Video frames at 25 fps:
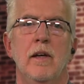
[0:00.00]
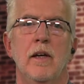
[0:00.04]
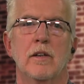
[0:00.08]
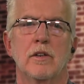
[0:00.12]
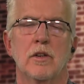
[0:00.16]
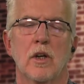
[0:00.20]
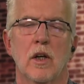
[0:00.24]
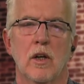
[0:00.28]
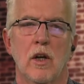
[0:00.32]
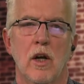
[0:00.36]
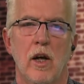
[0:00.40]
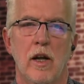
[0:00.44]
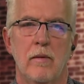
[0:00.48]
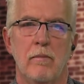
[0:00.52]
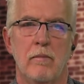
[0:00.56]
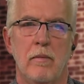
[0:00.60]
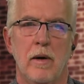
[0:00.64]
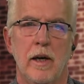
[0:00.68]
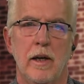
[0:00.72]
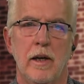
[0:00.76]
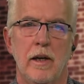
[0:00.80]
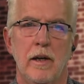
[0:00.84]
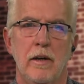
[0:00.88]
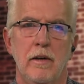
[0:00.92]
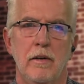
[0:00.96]
It's a lot of
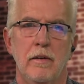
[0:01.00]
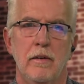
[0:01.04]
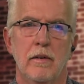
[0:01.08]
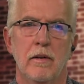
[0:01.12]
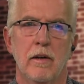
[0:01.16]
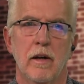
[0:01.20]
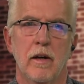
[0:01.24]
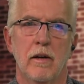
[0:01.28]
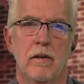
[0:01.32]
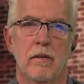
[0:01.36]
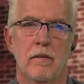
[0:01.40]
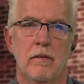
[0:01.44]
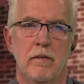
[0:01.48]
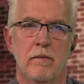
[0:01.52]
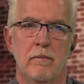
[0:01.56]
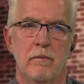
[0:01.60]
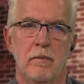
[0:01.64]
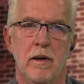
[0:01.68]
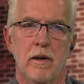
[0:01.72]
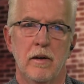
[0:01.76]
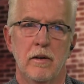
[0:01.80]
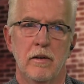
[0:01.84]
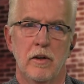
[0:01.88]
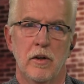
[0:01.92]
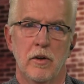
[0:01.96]
money,
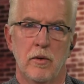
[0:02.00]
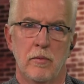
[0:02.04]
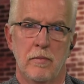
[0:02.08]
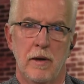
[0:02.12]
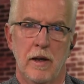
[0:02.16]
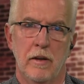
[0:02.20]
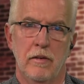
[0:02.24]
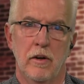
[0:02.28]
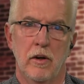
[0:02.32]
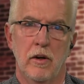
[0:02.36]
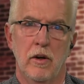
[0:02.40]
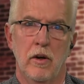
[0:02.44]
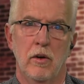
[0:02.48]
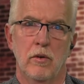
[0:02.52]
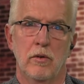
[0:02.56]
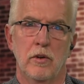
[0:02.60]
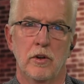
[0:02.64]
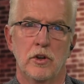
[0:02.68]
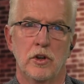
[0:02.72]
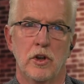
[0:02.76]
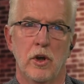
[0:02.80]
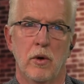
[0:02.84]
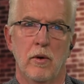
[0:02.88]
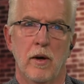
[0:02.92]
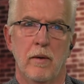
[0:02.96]
you know, methadone
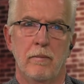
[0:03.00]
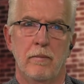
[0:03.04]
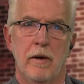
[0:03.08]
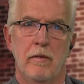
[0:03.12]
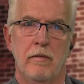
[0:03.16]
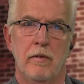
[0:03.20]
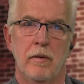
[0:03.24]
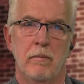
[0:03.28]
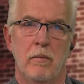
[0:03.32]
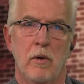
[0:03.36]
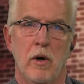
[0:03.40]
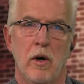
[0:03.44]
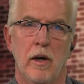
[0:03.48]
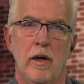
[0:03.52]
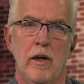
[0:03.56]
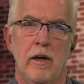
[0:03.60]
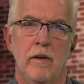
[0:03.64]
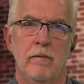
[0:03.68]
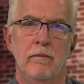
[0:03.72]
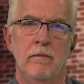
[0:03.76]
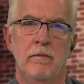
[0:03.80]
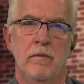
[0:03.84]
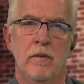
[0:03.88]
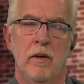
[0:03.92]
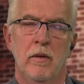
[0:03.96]
to show up every
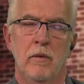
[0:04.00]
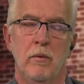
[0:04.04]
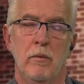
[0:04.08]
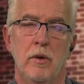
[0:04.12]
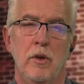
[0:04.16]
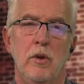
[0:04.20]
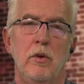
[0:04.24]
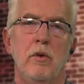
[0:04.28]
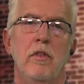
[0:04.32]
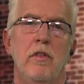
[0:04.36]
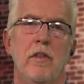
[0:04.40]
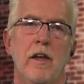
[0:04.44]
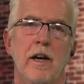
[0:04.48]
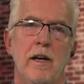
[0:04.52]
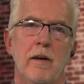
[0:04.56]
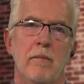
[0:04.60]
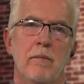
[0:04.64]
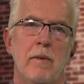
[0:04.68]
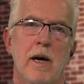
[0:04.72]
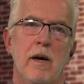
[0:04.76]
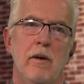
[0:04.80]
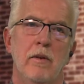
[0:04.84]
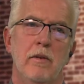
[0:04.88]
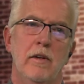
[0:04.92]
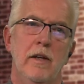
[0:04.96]
morning. When you think
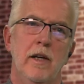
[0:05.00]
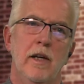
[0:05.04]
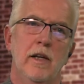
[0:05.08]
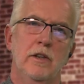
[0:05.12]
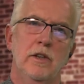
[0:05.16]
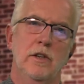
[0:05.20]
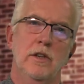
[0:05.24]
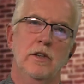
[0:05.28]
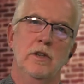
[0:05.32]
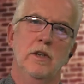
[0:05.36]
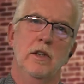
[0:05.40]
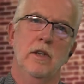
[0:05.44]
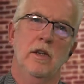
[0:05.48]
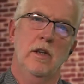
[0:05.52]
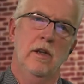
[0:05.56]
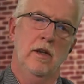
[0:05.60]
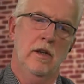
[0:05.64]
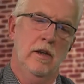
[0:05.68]
about this,